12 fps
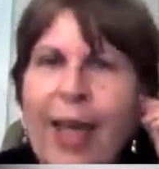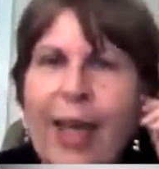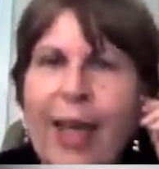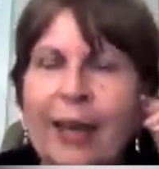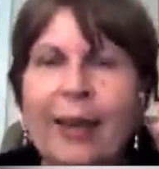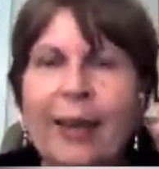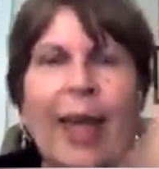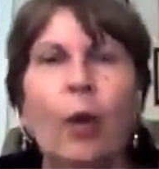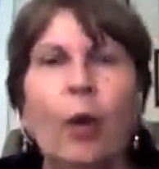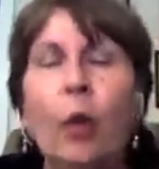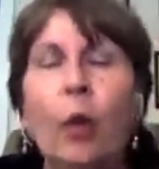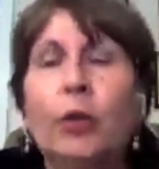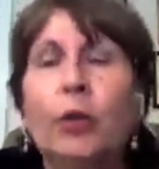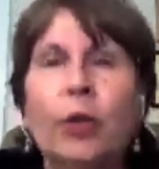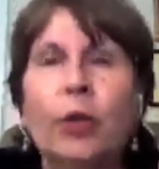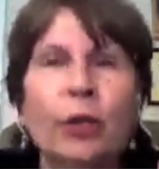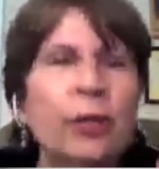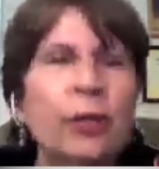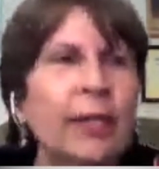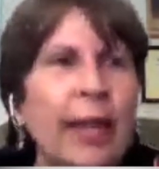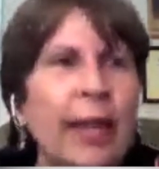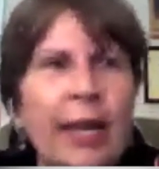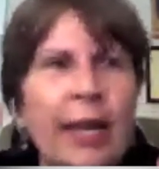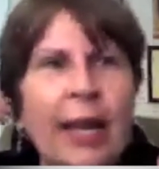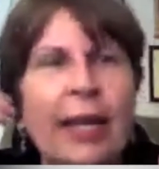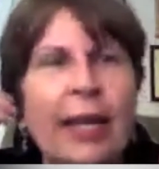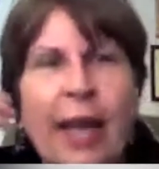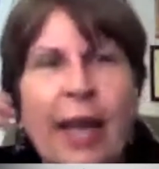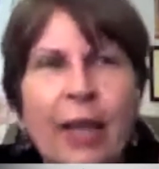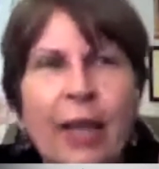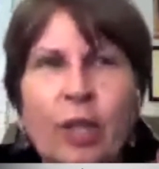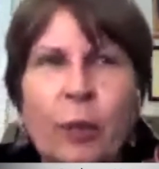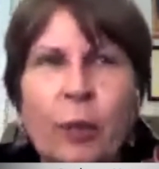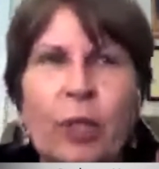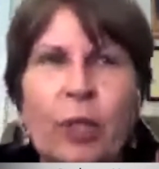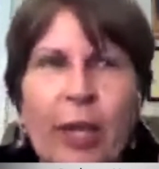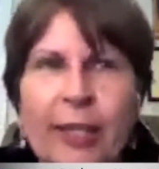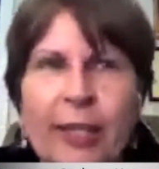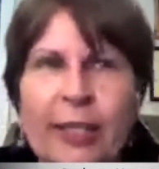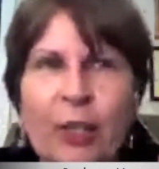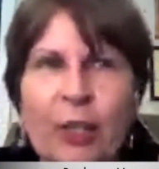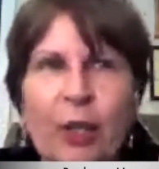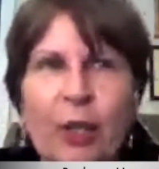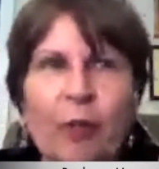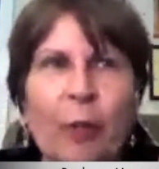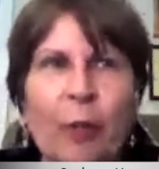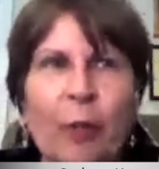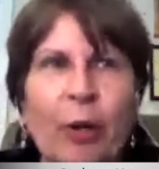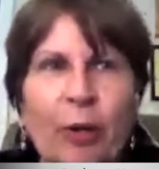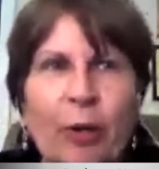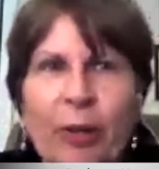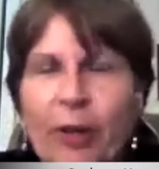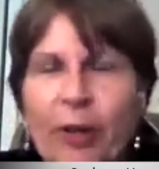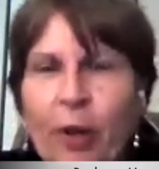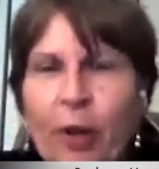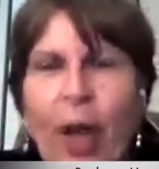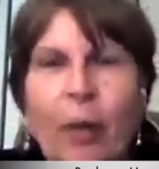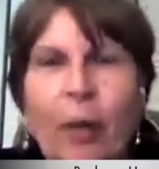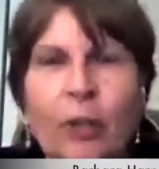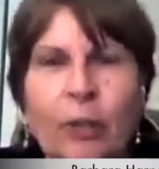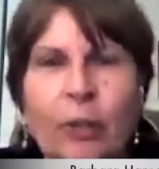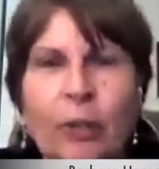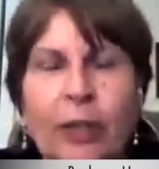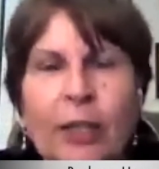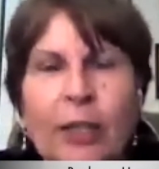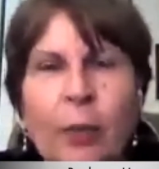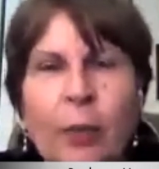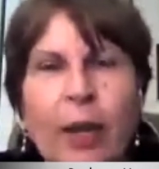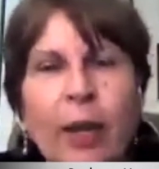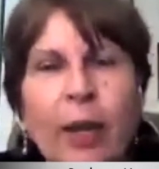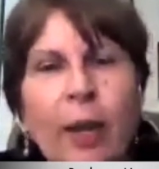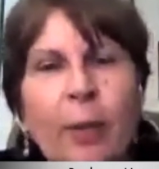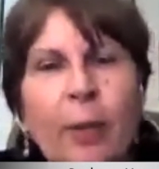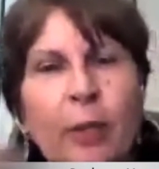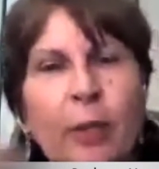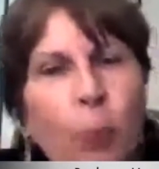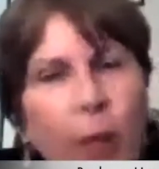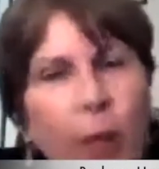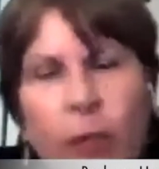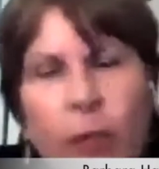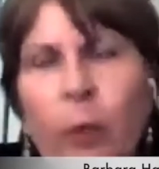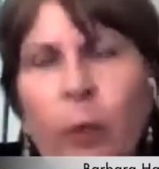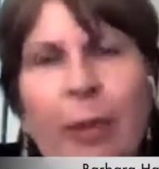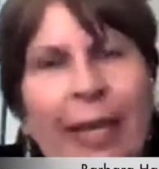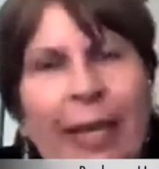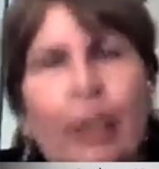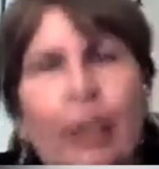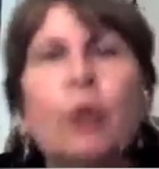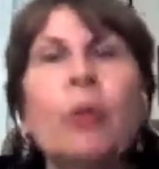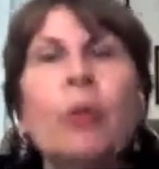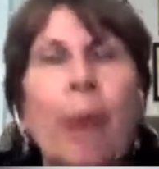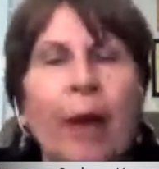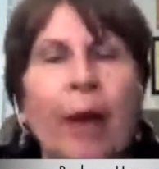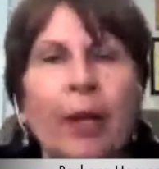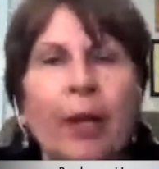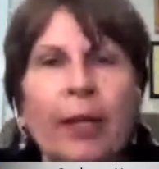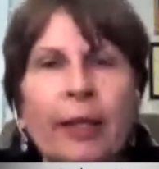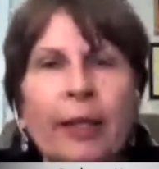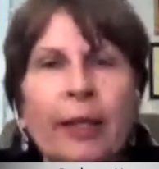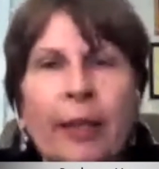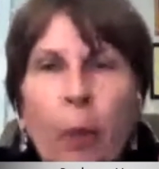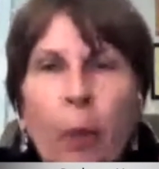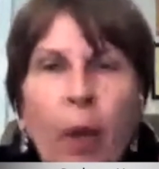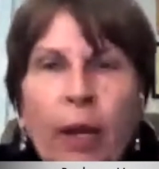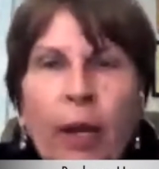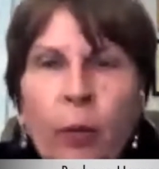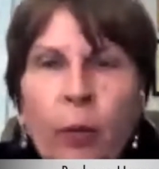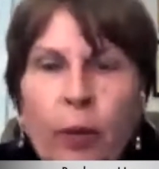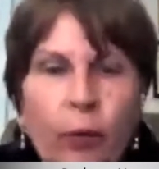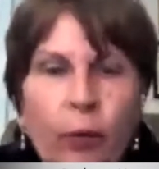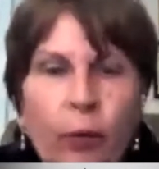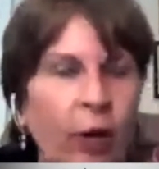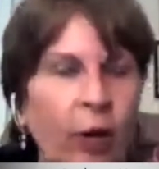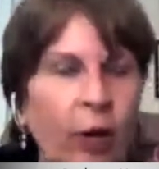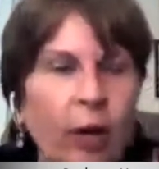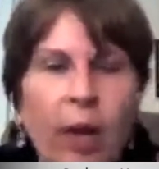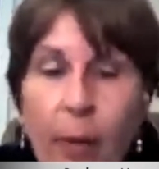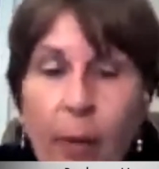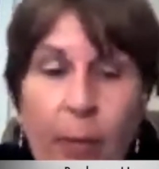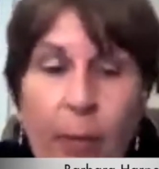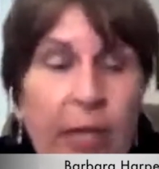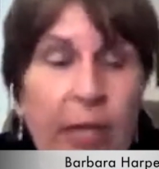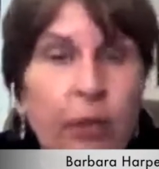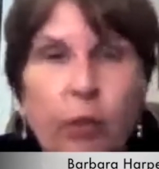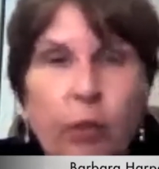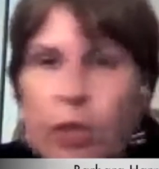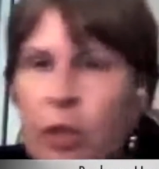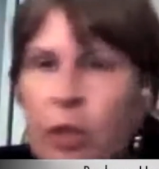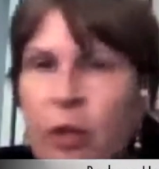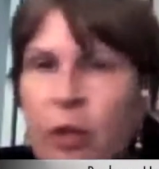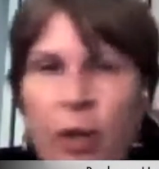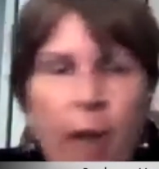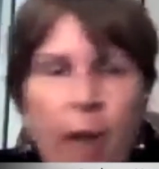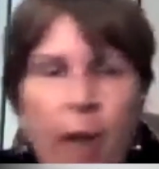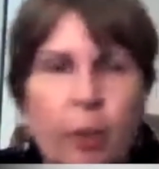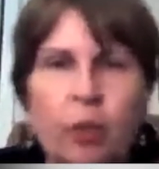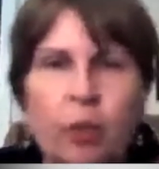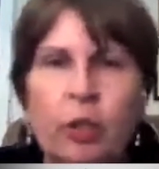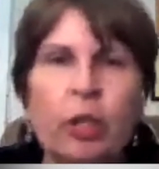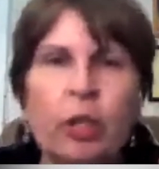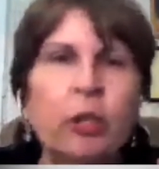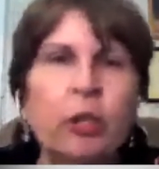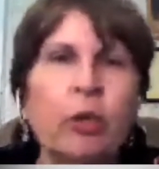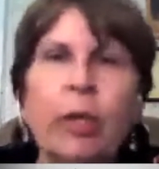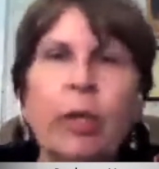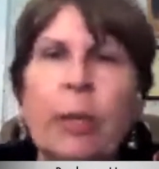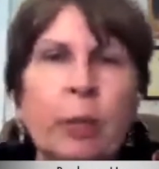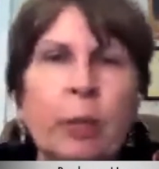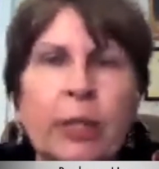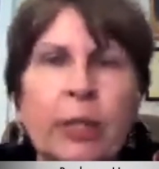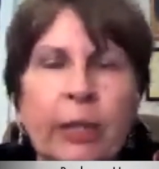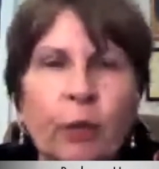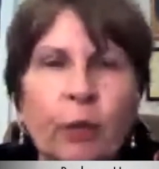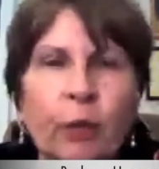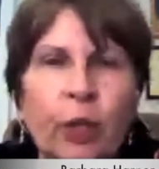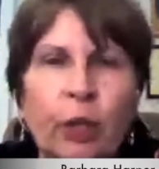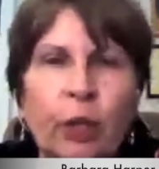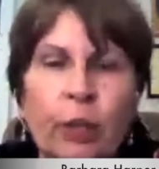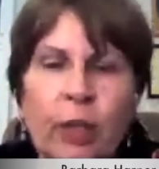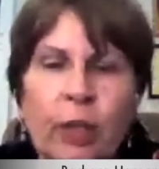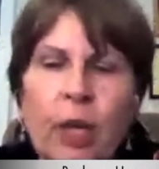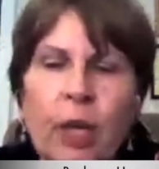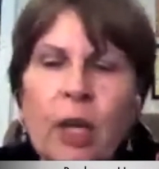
And older nurses say, gosh, I wish I could still give birth. I would do it this way. Because once women hear about it, they want it, whether they're a pediatrician, an obstetrician, or a labor and delivery nurse.